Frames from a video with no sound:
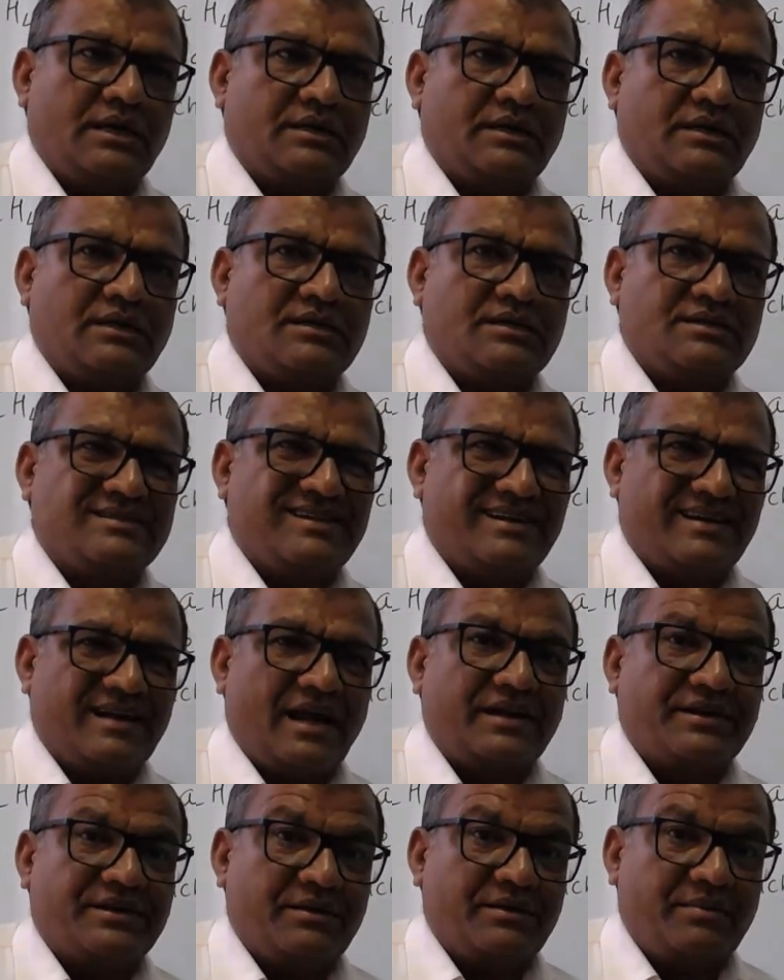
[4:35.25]
it is an
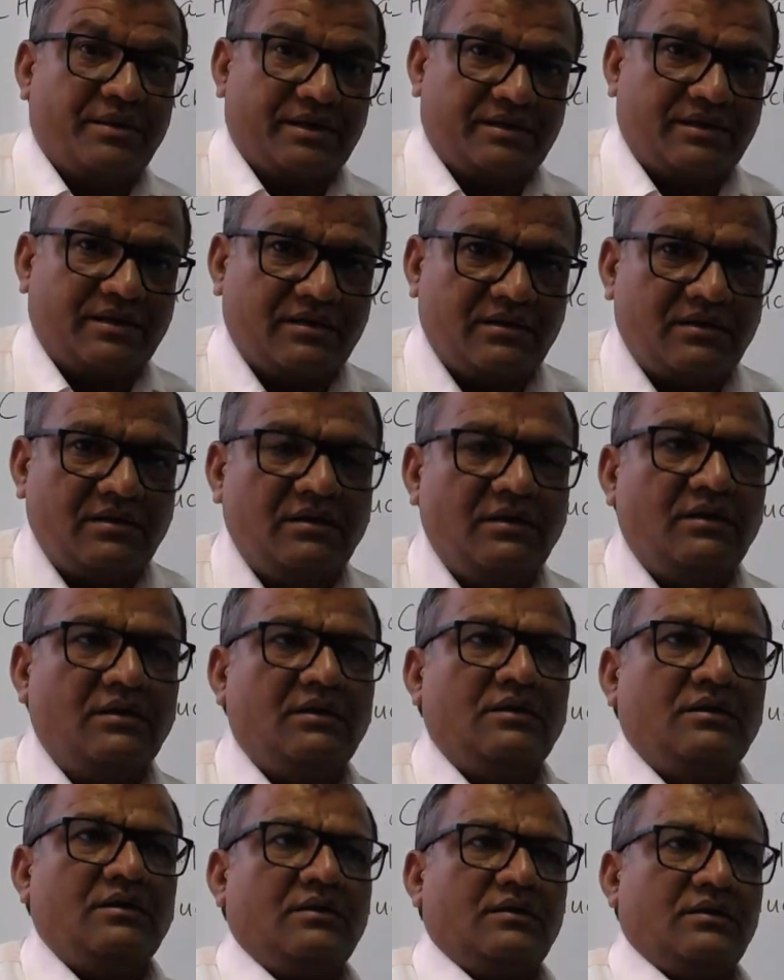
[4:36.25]
adiabatic
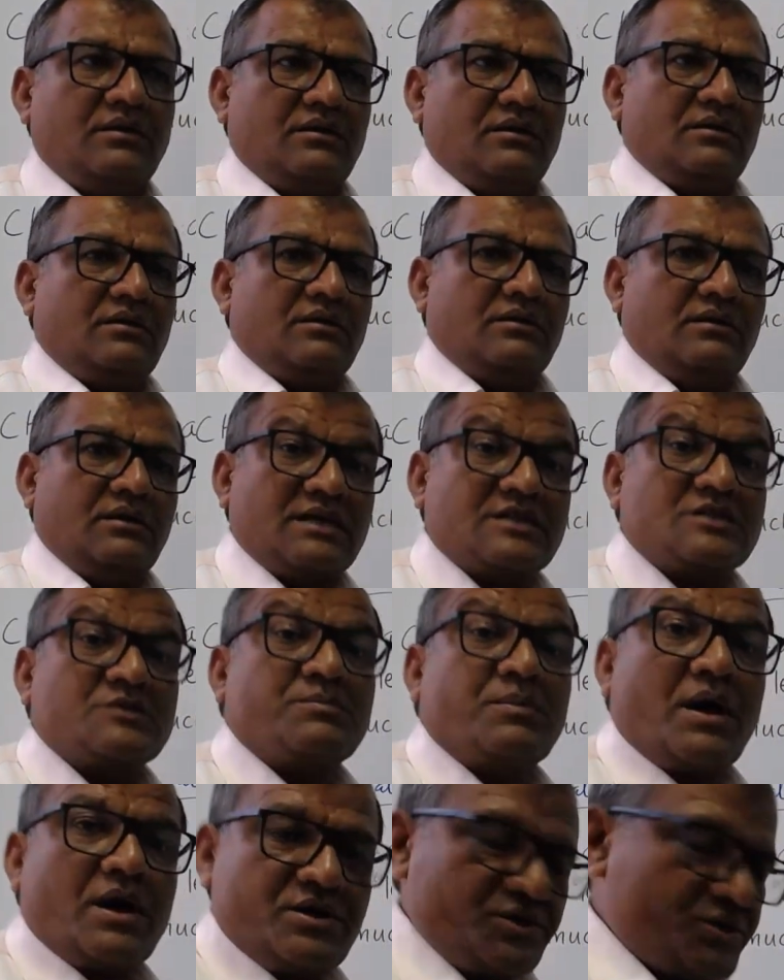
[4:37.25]

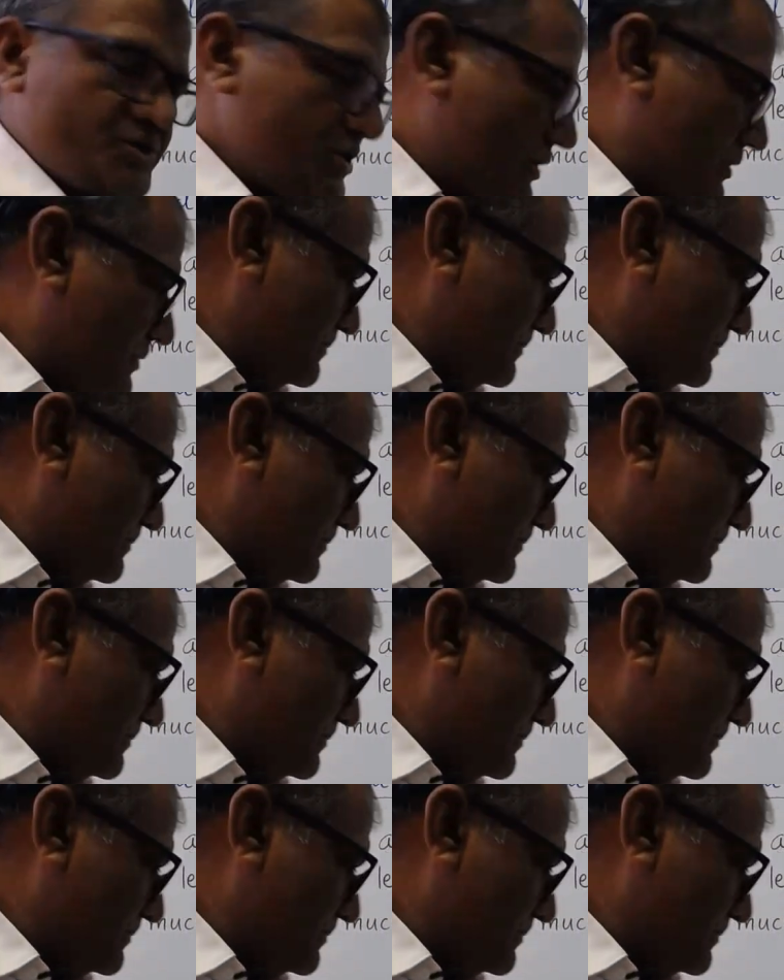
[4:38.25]
expansion.